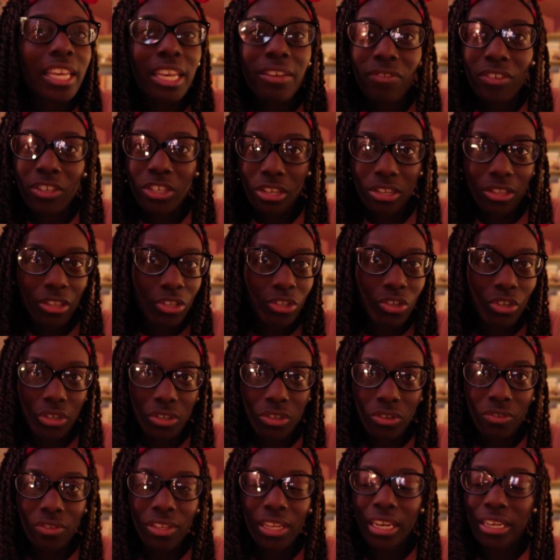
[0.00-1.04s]
given to this
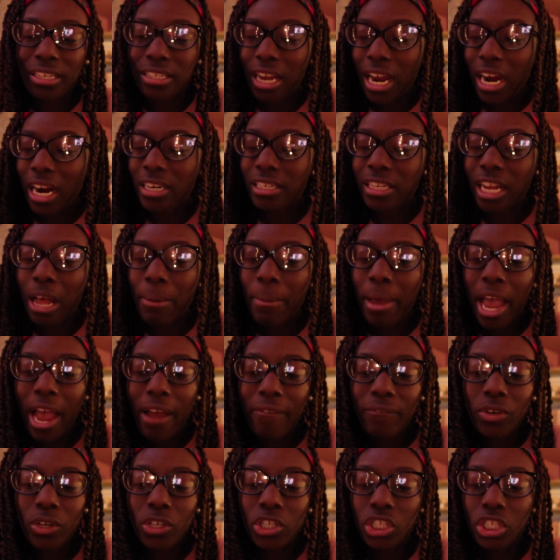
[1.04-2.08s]
girl the entire time
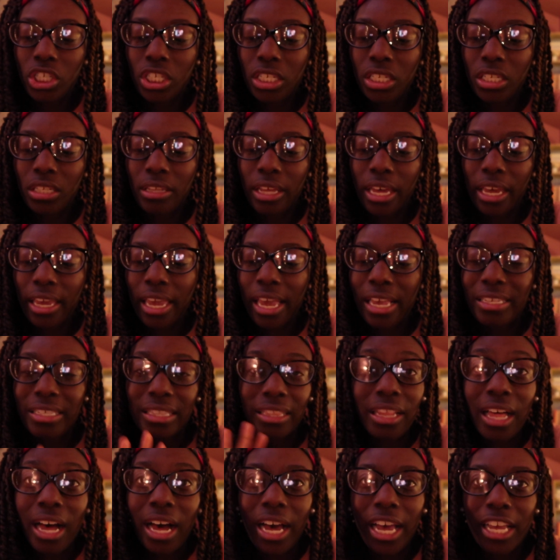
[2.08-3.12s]
after she like has
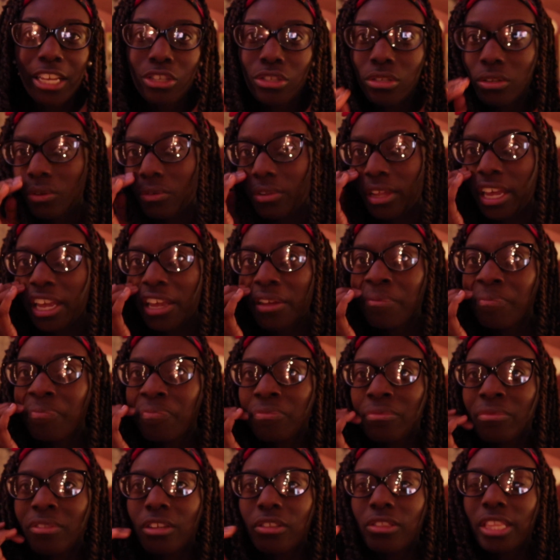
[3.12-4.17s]
lied. So like,
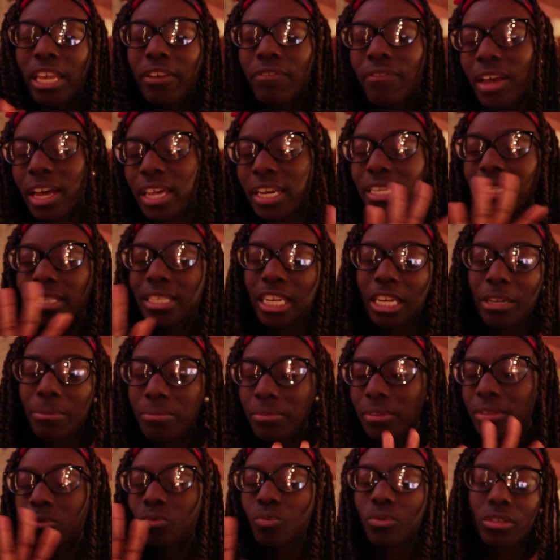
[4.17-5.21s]
they've kind of set
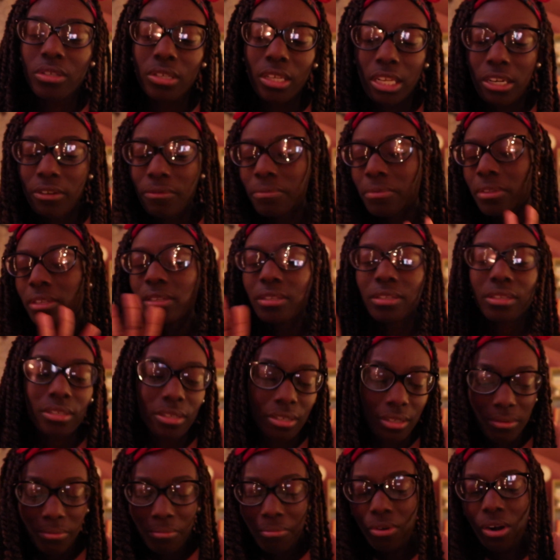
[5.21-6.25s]
up
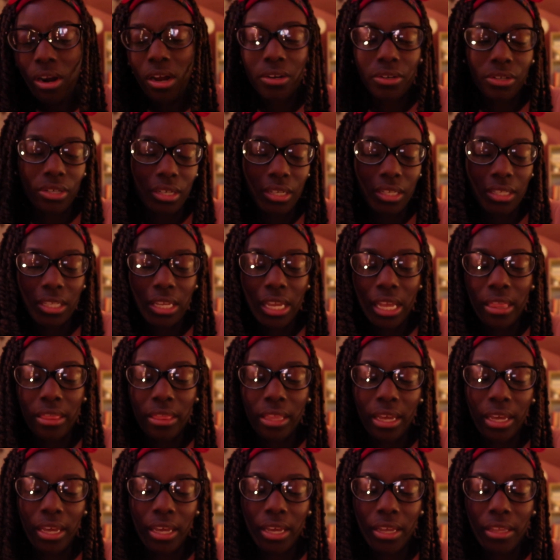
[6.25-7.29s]
this progress, and
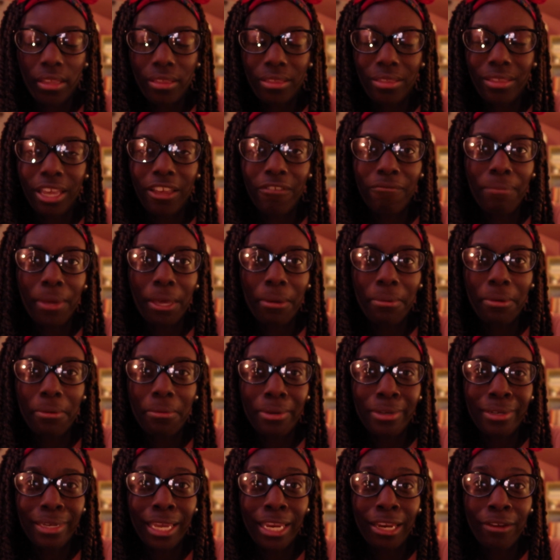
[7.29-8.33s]
like they've maybe
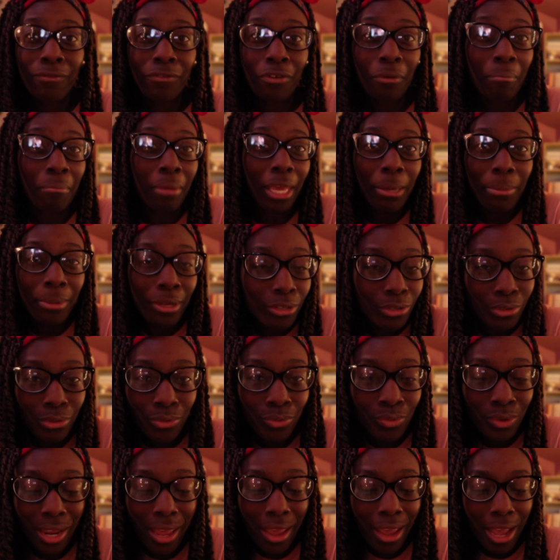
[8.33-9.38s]
been dating for maybe
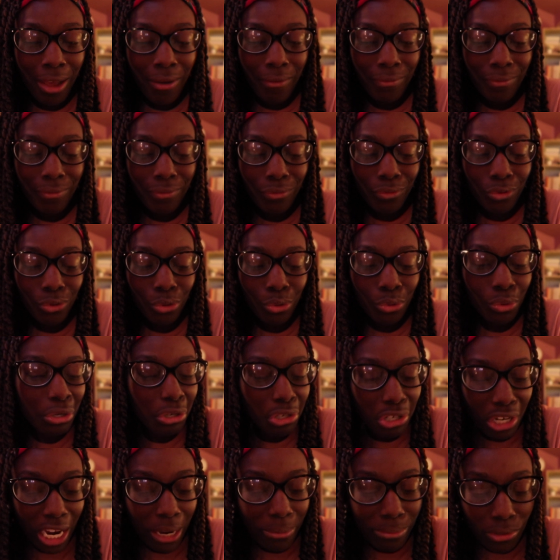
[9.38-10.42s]

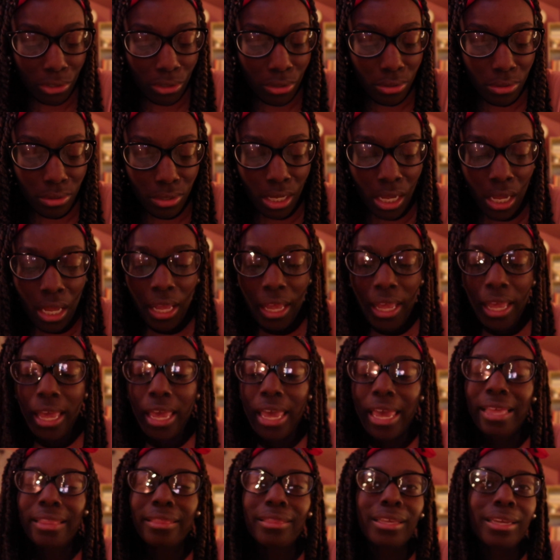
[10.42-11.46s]
2.5-3 chapters,
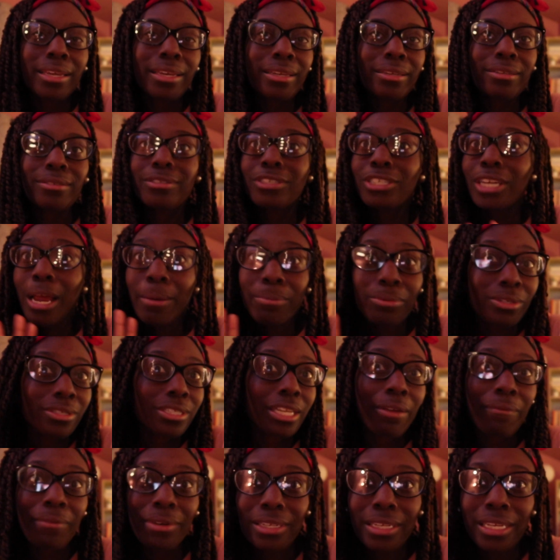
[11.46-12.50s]
and then chapter
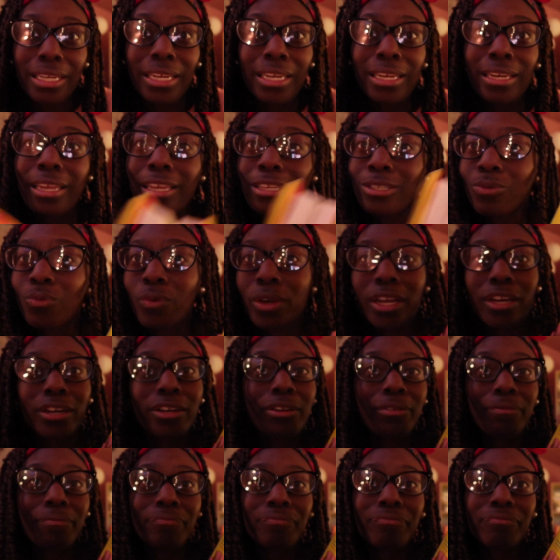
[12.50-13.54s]
17 is
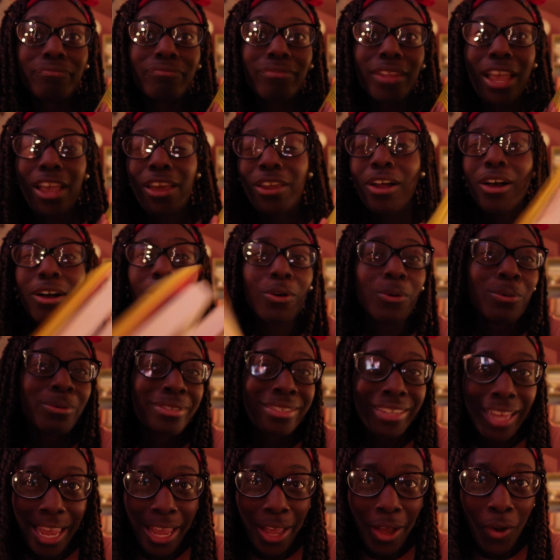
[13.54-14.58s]
where it all goes
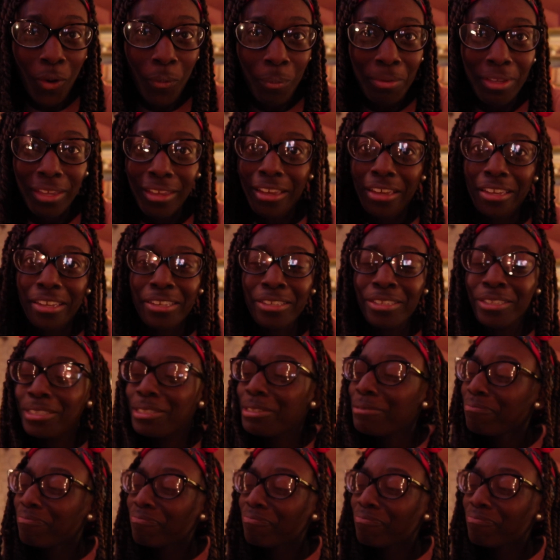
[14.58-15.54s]
down, because